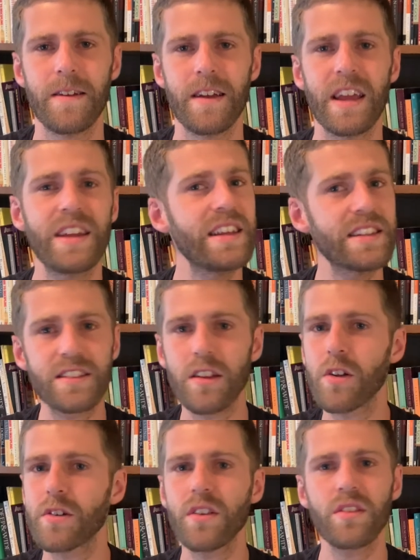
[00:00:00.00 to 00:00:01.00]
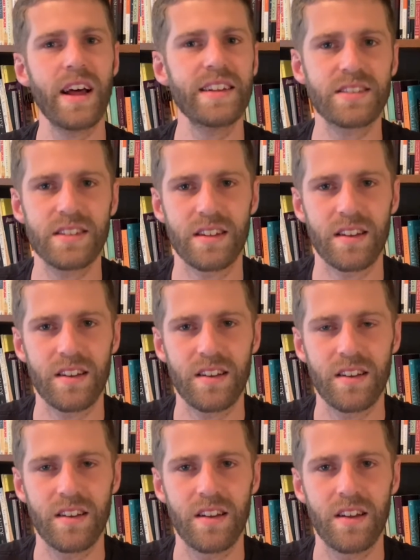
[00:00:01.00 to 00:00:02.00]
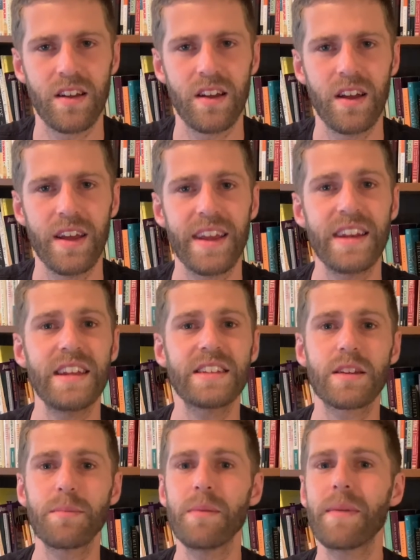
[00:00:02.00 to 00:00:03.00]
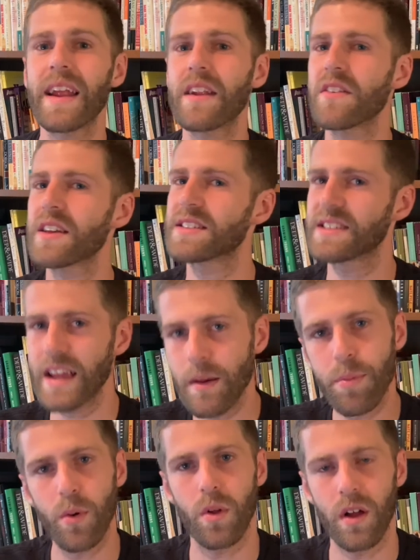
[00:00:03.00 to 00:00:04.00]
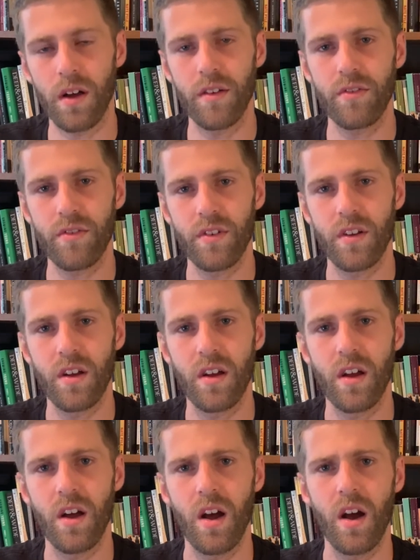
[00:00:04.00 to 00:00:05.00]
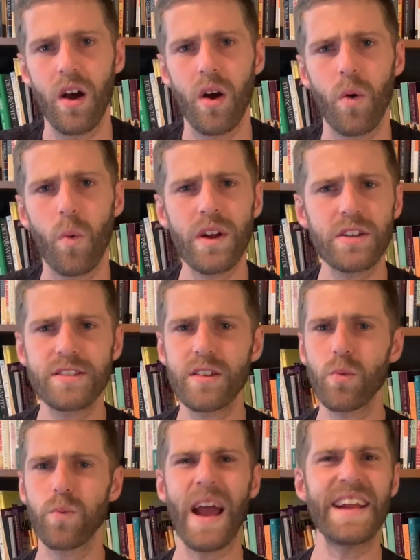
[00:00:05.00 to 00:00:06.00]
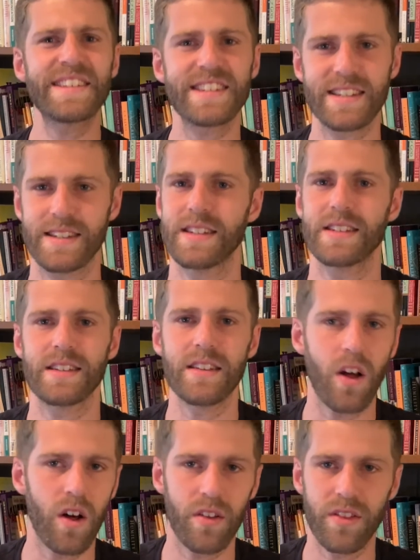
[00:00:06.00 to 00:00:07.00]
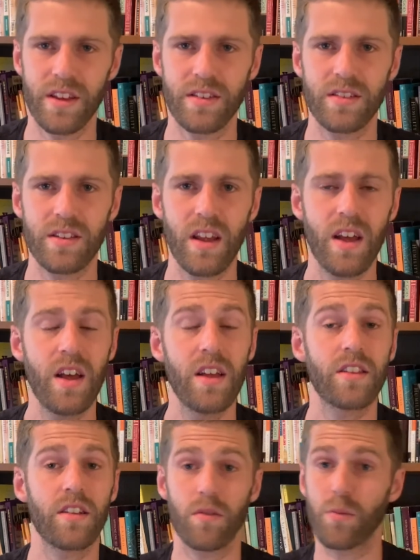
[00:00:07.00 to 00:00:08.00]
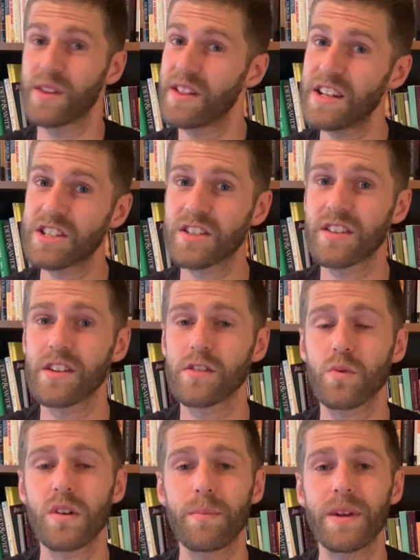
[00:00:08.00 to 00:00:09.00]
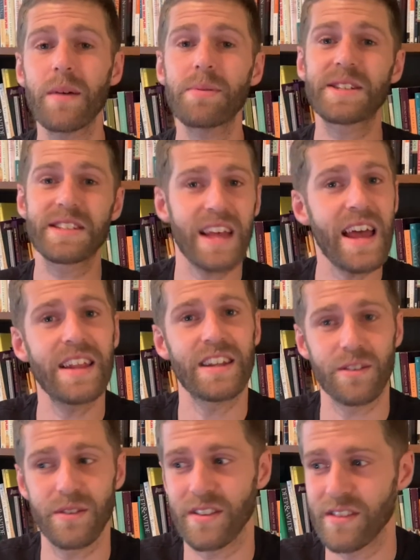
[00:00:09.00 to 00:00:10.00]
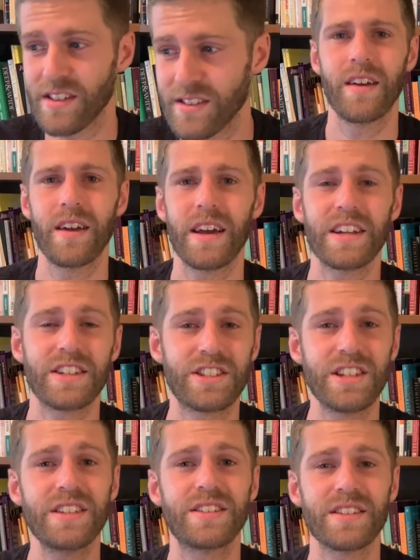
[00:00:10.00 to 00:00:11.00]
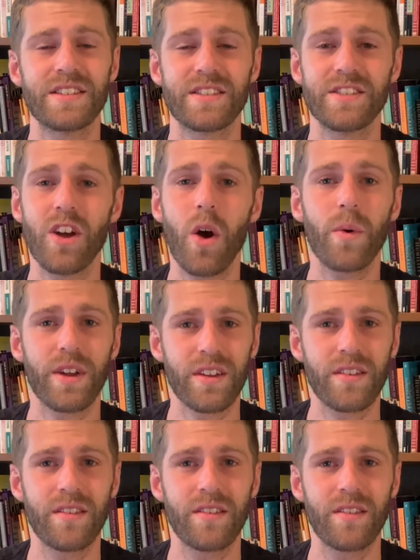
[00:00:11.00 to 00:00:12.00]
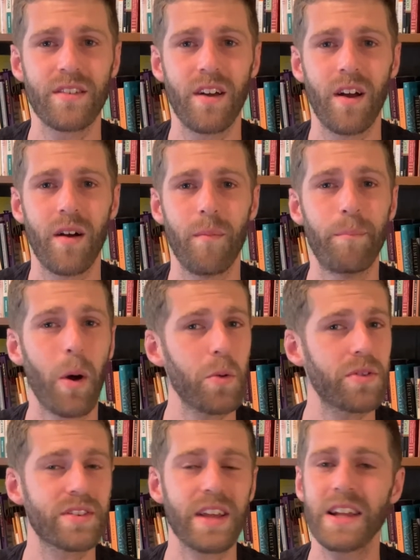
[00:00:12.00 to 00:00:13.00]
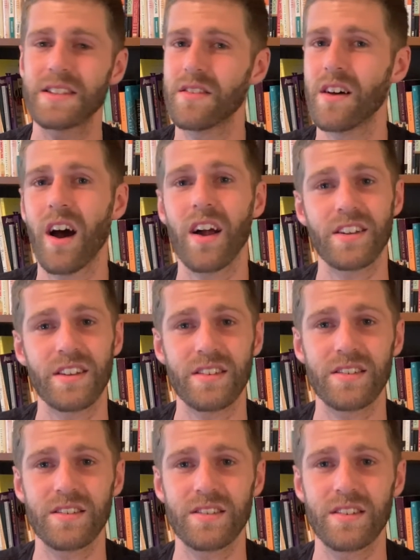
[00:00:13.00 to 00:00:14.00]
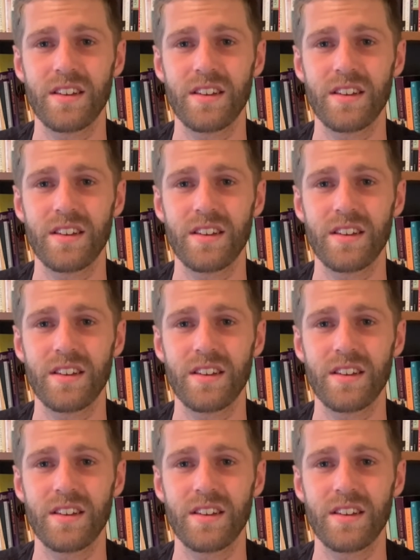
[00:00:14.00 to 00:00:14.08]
He needs to learn a lesson. He needs to be made an example of. Where's the righteousness in all of this? The religious leaders would have been upset hearing this. And Jesus, knowing both sides of the audience,